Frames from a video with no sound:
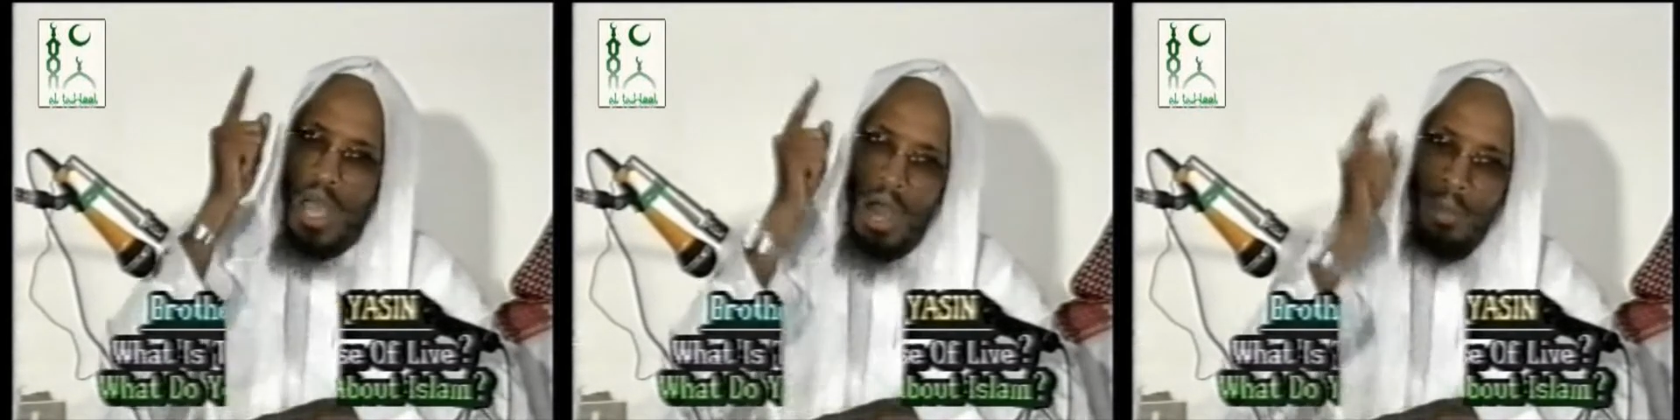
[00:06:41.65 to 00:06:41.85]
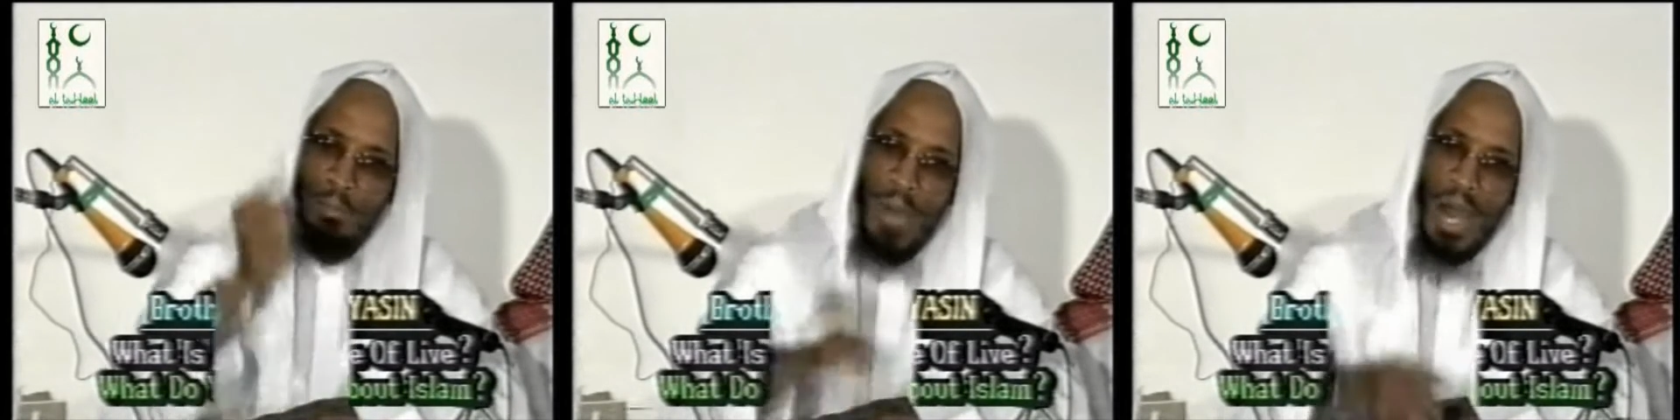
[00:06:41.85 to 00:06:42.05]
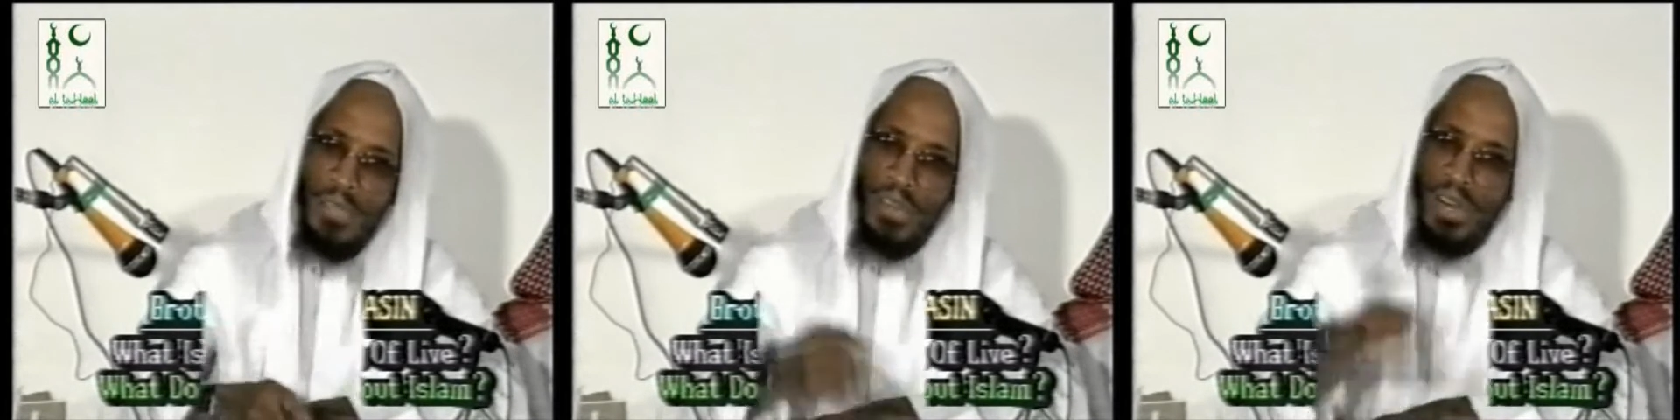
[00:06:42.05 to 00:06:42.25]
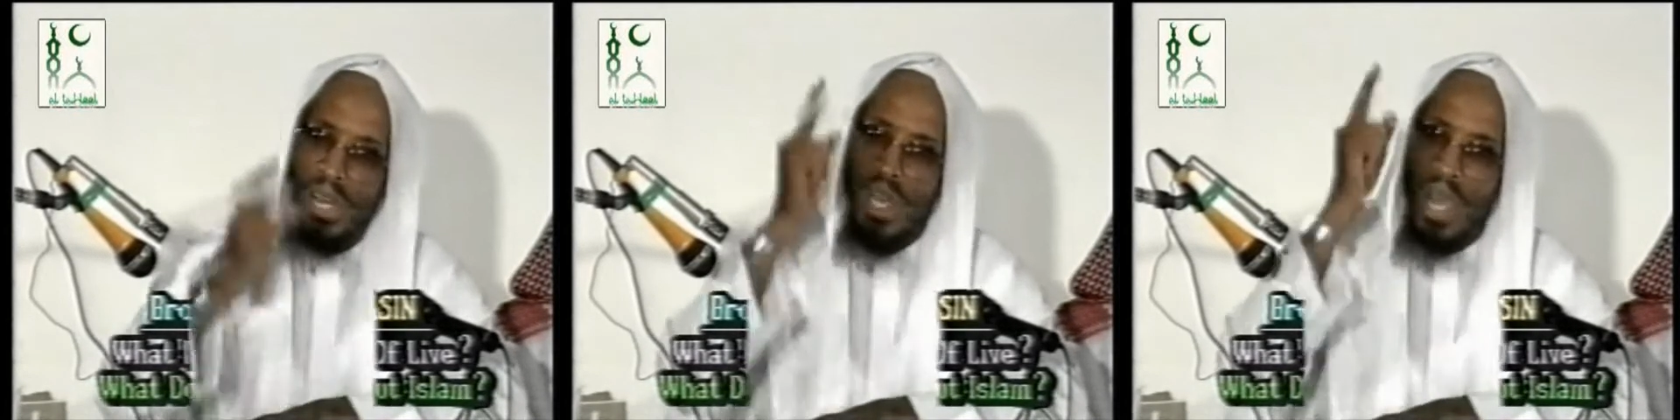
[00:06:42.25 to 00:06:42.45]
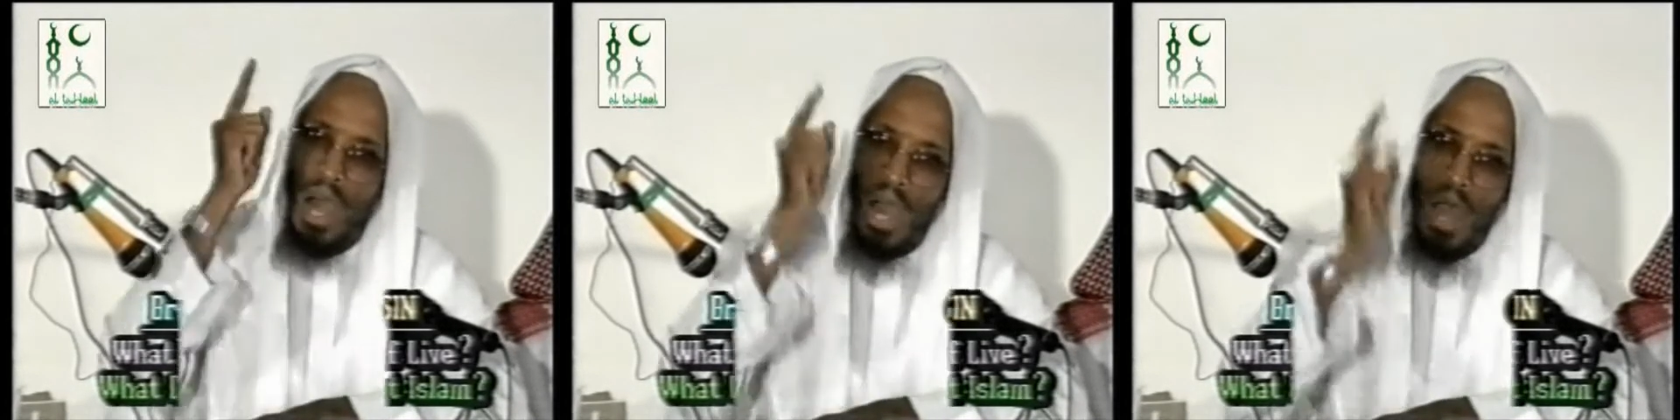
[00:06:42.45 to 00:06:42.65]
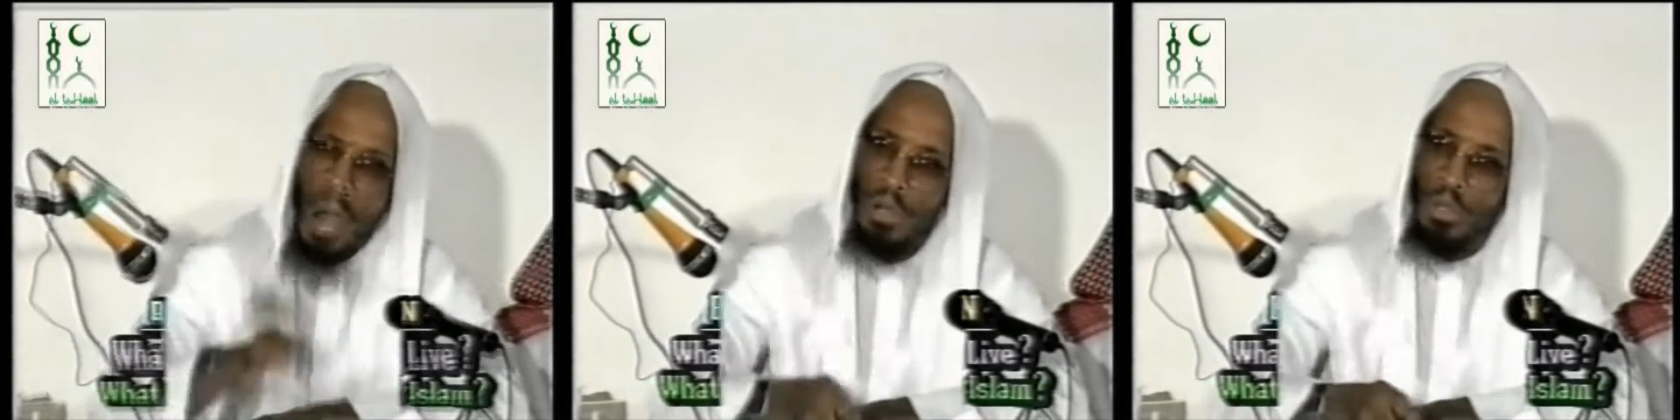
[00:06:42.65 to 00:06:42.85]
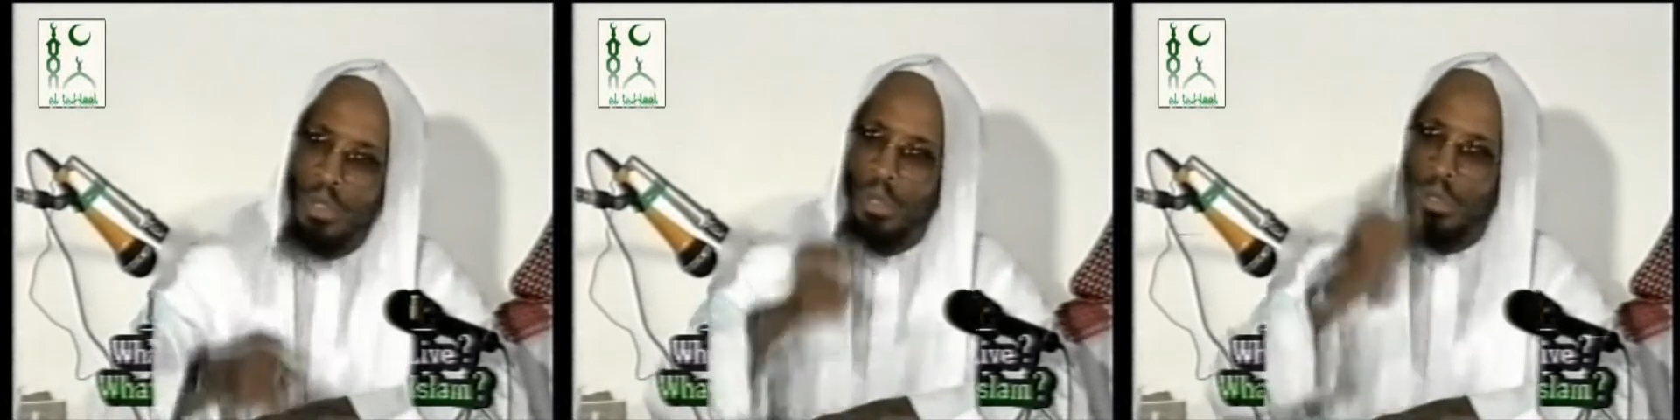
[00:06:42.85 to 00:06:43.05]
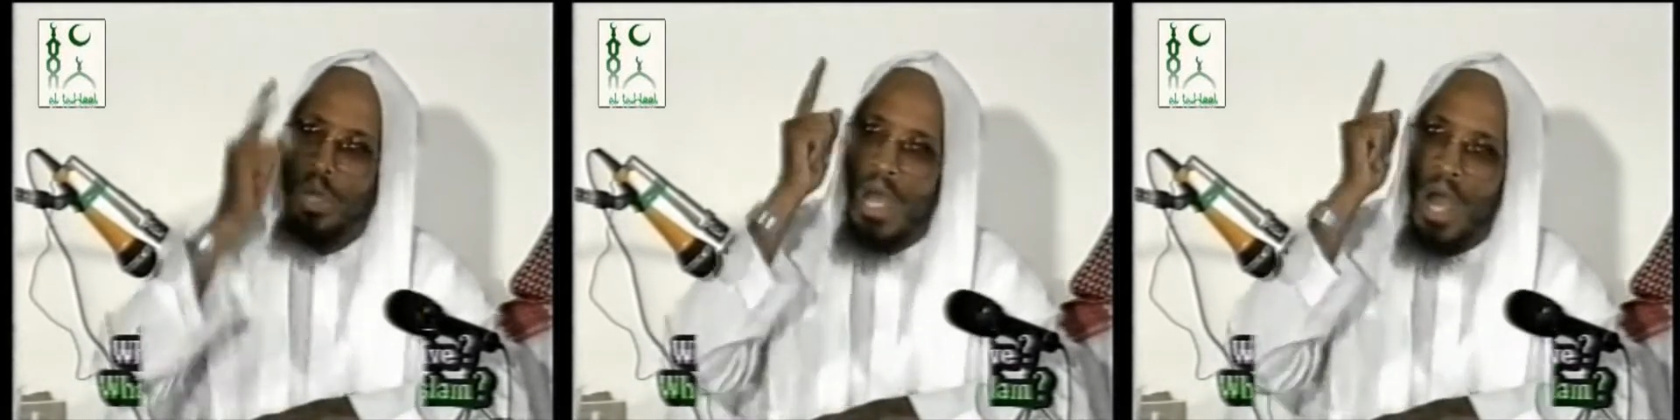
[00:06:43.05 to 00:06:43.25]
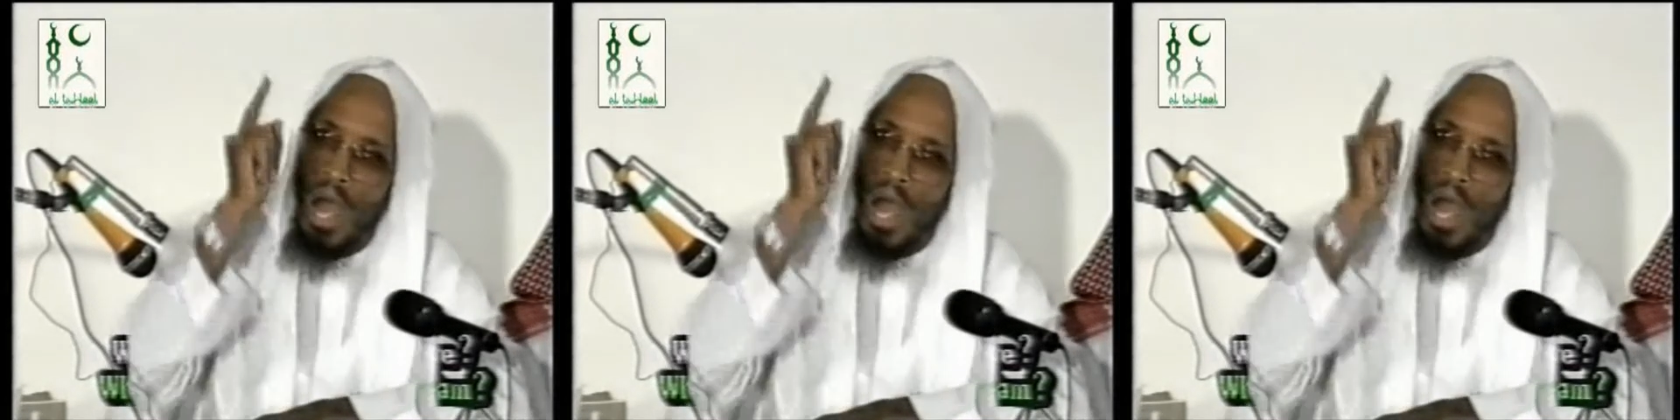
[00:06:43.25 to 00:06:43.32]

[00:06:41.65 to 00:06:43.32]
a mother, an uncle,